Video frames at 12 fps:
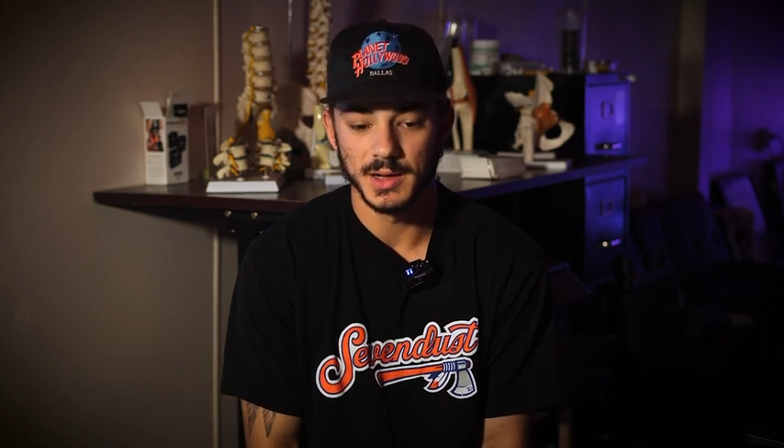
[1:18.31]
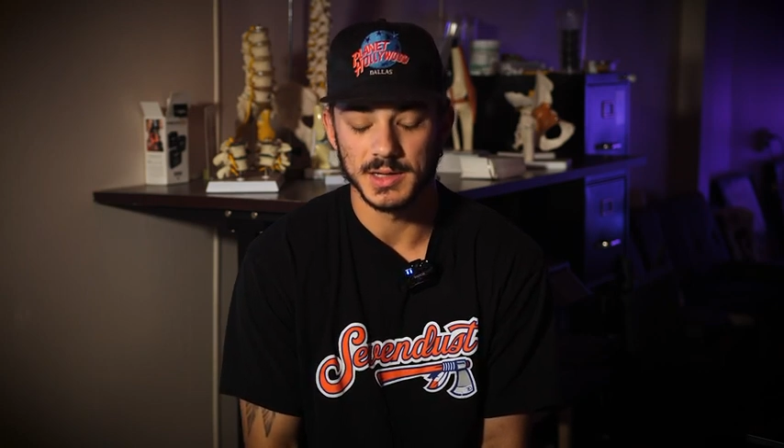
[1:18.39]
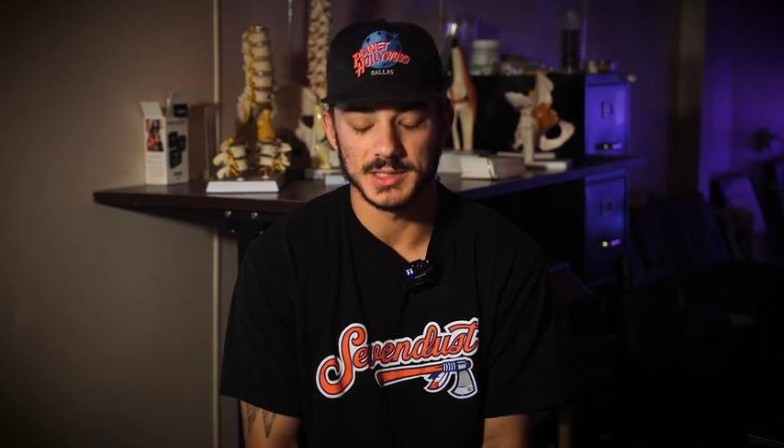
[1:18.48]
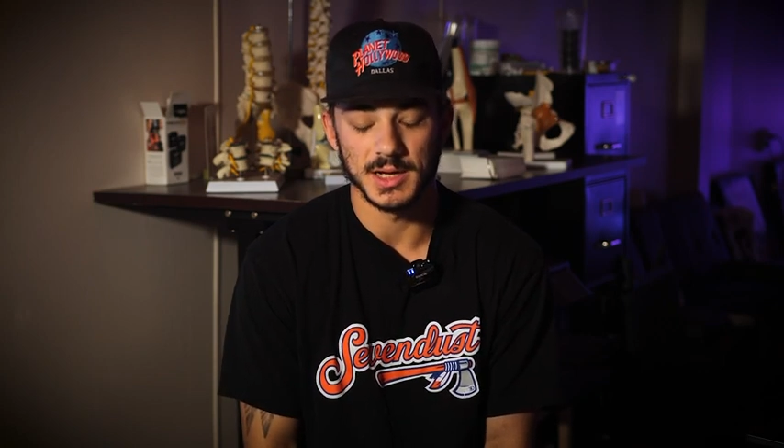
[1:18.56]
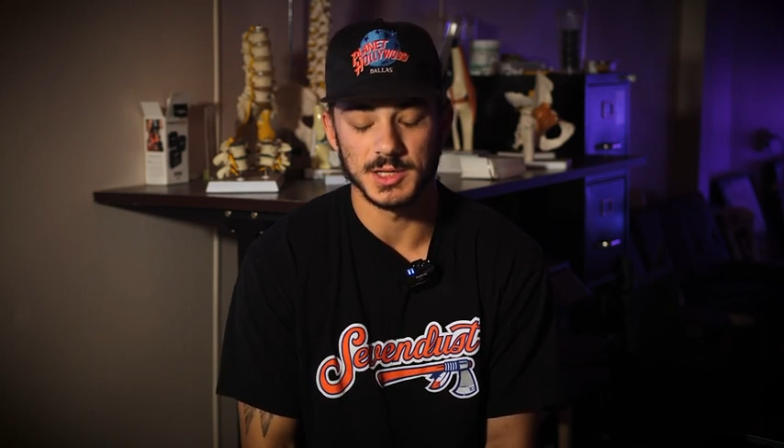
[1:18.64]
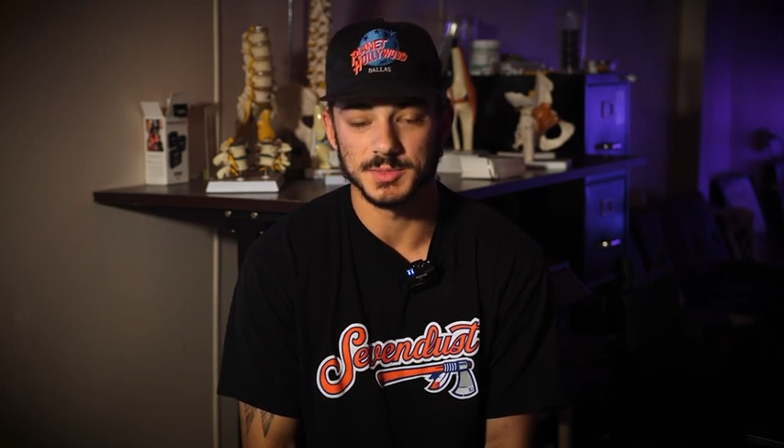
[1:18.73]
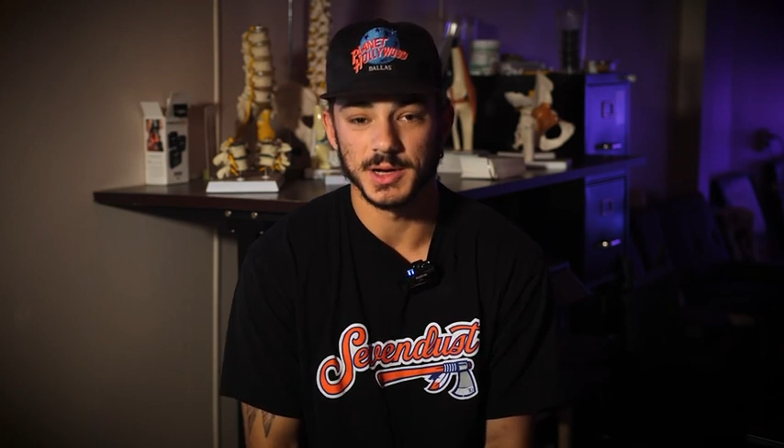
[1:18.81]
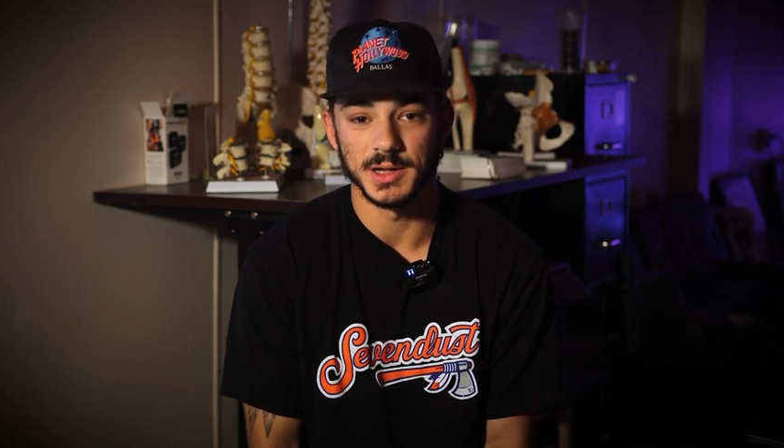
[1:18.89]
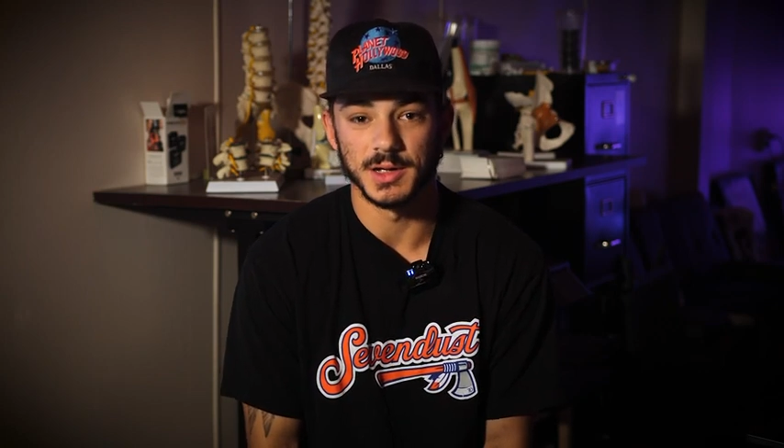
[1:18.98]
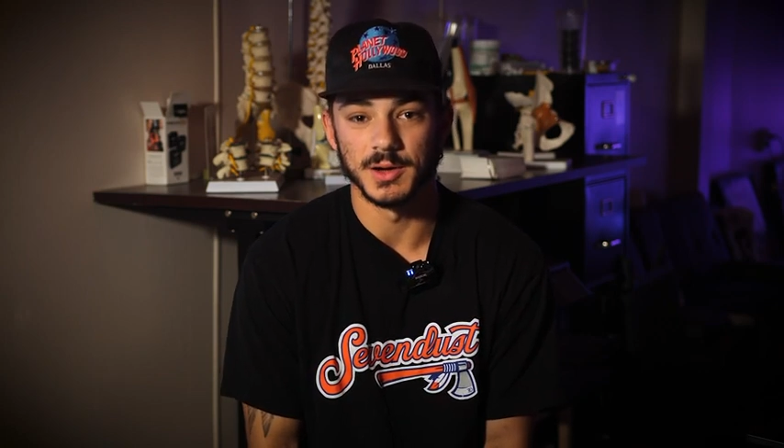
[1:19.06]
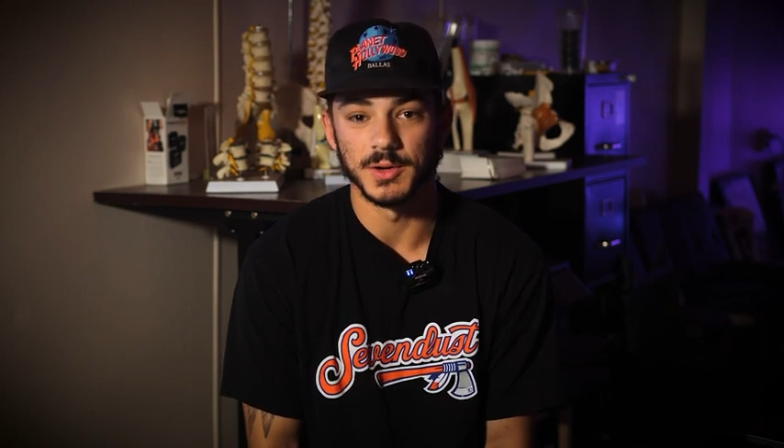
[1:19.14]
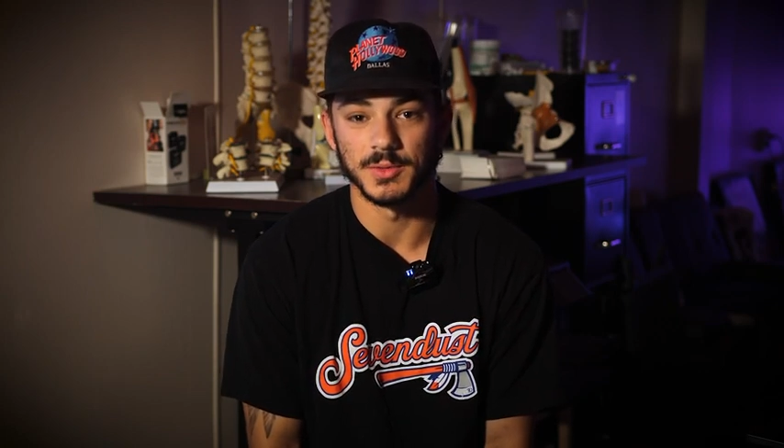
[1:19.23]
because I was about to
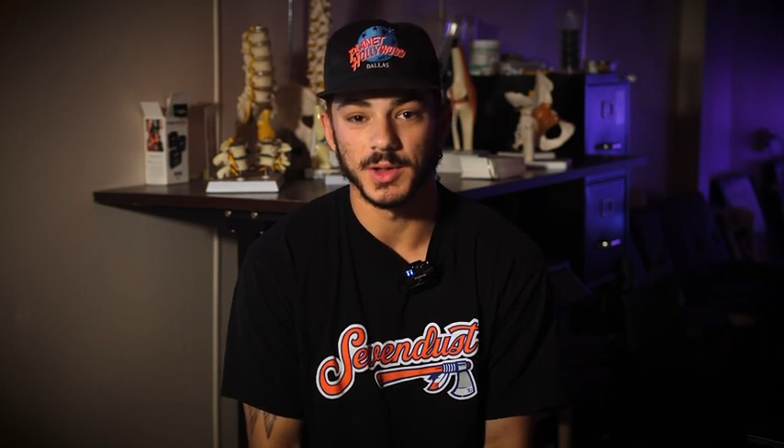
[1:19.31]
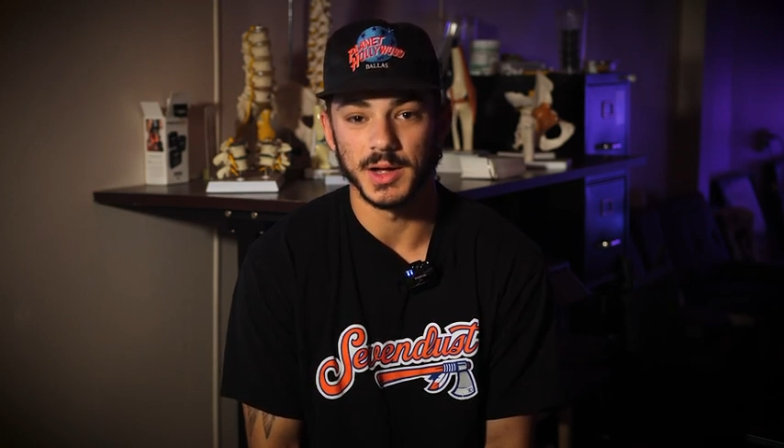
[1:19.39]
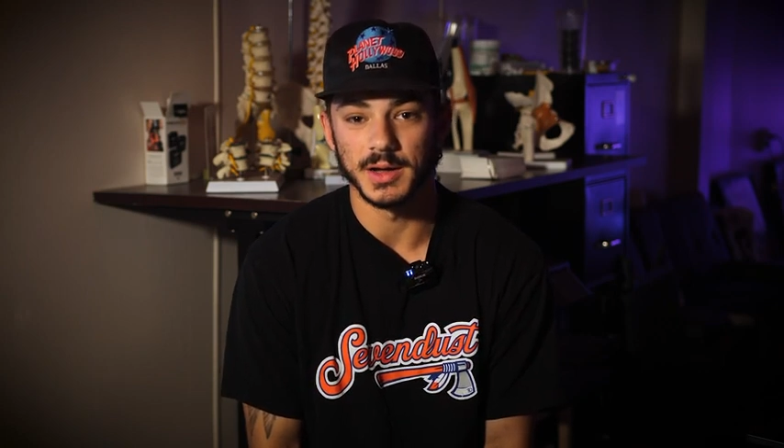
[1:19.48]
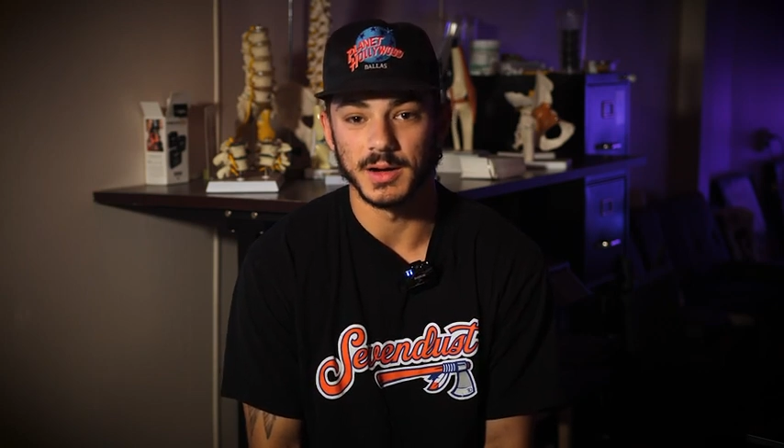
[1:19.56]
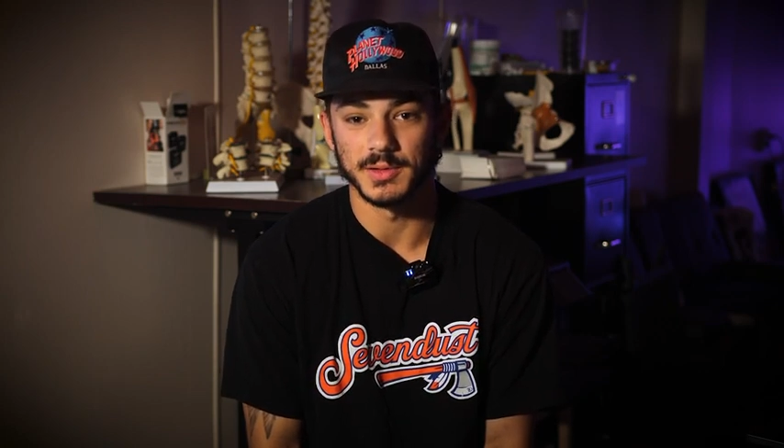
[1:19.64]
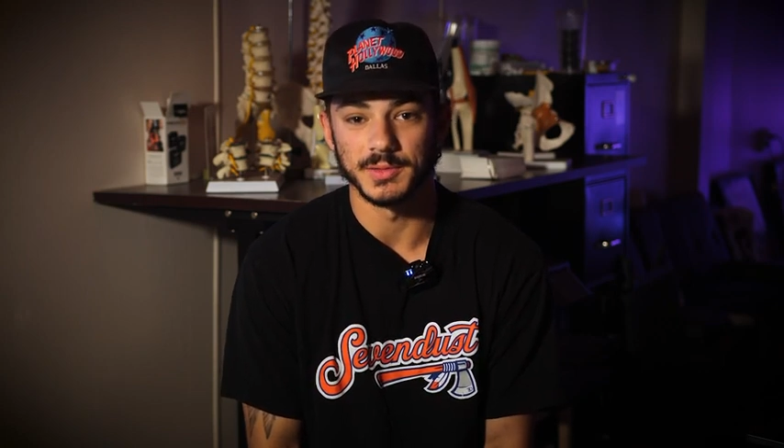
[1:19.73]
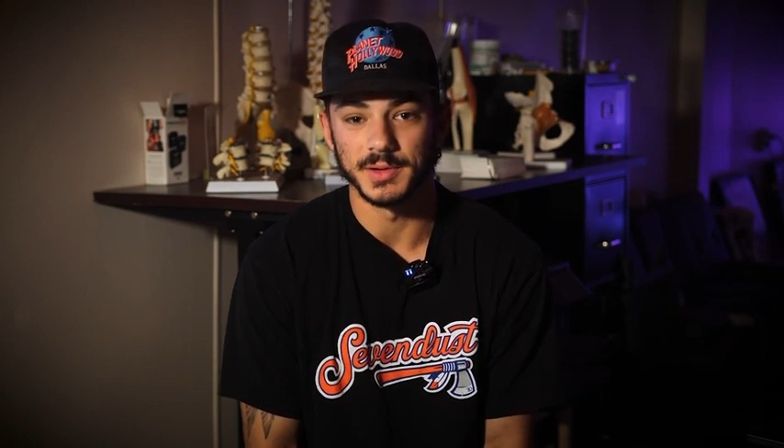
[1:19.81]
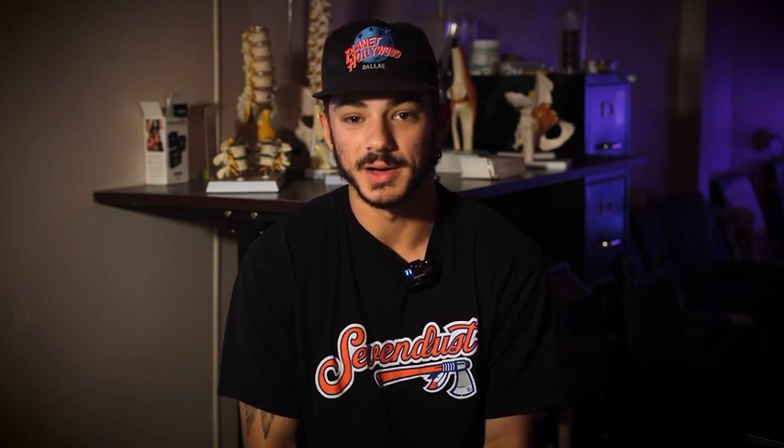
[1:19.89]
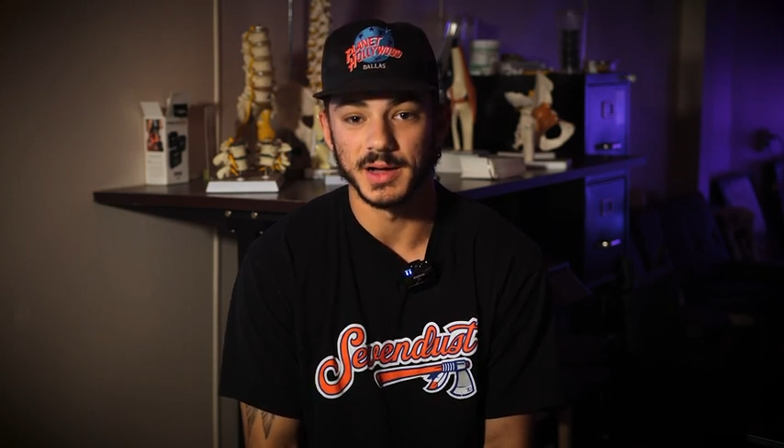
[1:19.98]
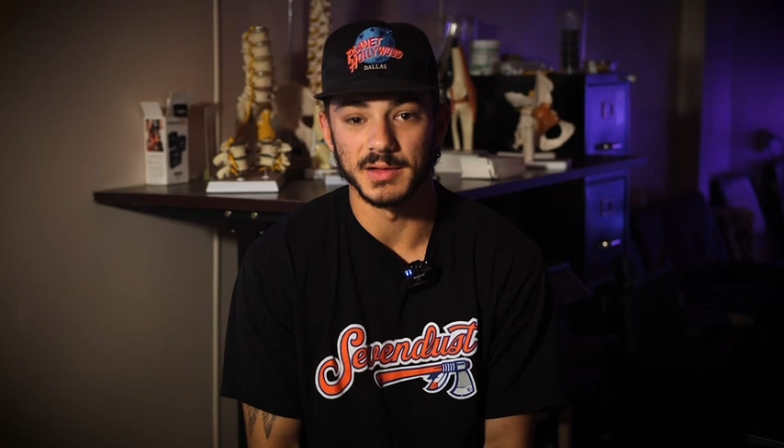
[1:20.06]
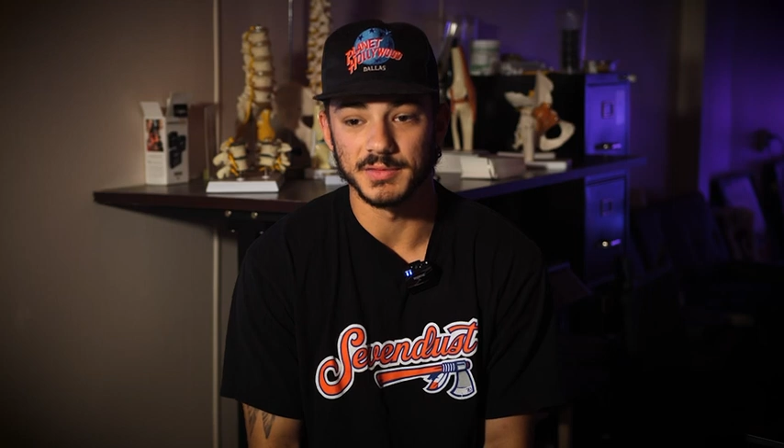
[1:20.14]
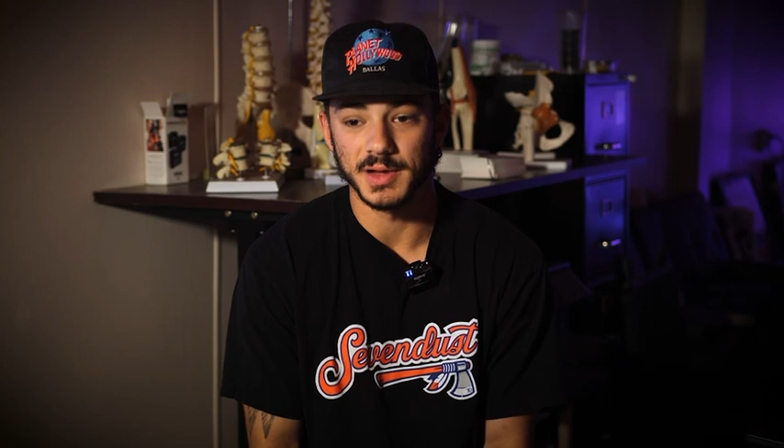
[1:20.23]
go like under the
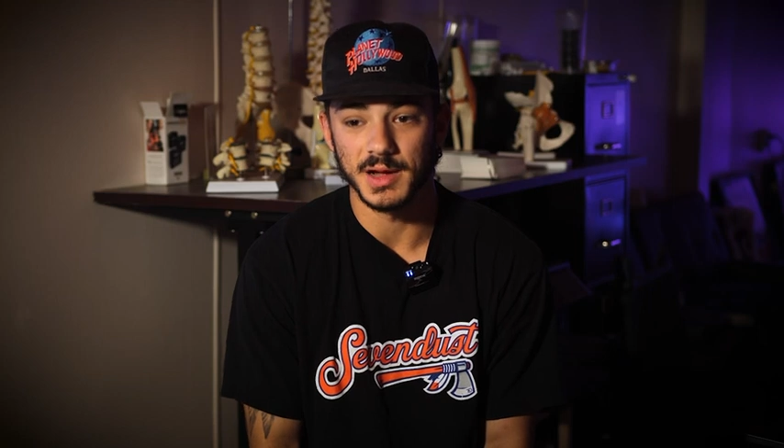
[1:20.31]
knife.